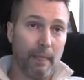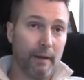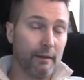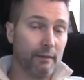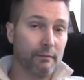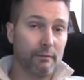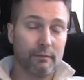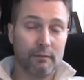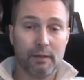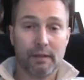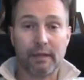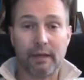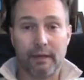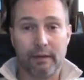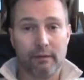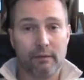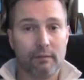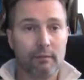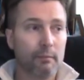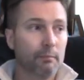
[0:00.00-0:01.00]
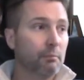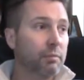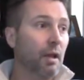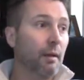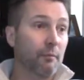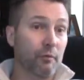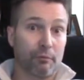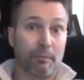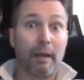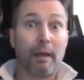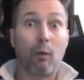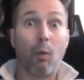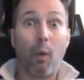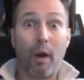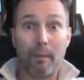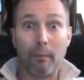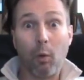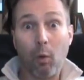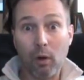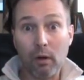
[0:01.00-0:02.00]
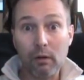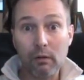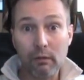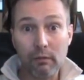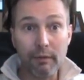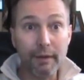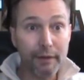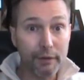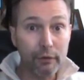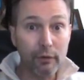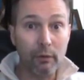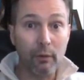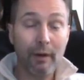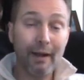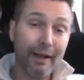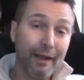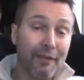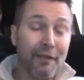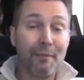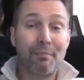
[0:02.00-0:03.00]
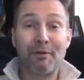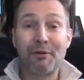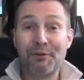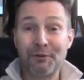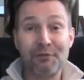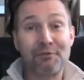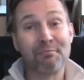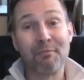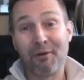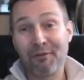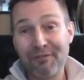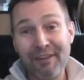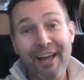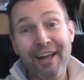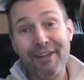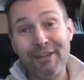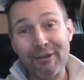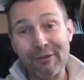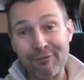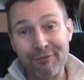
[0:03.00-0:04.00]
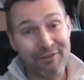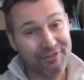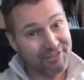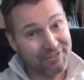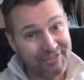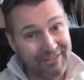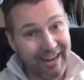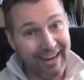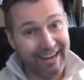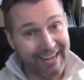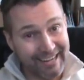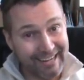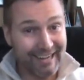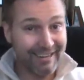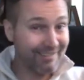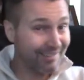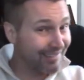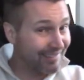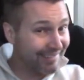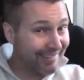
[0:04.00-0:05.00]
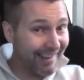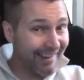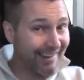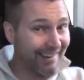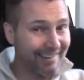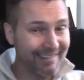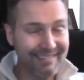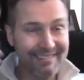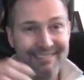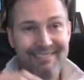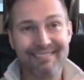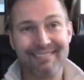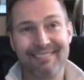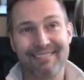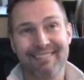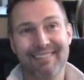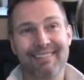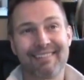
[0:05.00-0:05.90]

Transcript: That, again, plumbers make way more. They do. And they produce more value for society. I just say it.